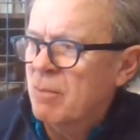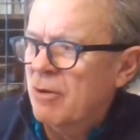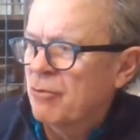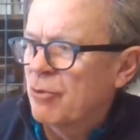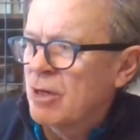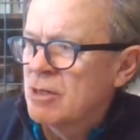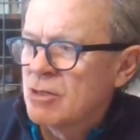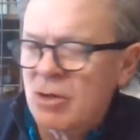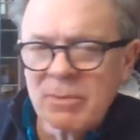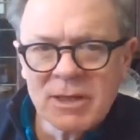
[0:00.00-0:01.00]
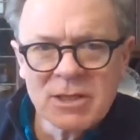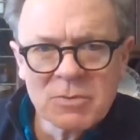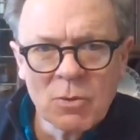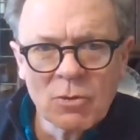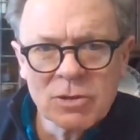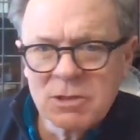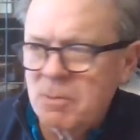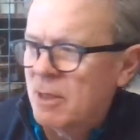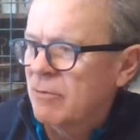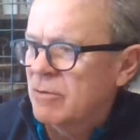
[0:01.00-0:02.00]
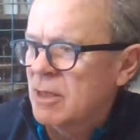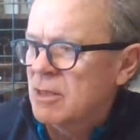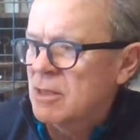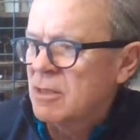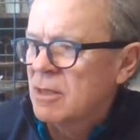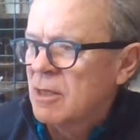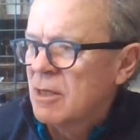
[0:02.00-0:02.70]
my friends on my small speck of dust.